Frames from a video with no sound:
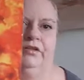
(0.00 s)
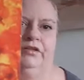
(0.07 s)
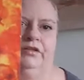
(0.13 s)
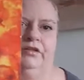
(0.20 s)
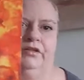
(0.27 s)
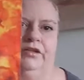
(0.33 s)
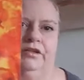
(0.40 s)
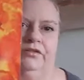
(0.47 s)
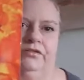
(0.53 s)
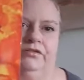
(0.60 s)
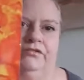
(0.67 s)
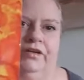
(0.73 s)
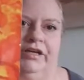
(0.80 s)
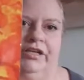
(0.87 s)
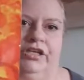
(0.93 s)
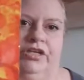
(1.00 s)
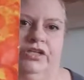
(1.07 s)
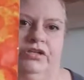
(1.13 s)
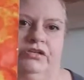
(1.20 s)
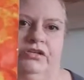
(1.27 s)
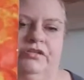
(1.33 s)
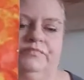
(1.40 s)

looking all very cute.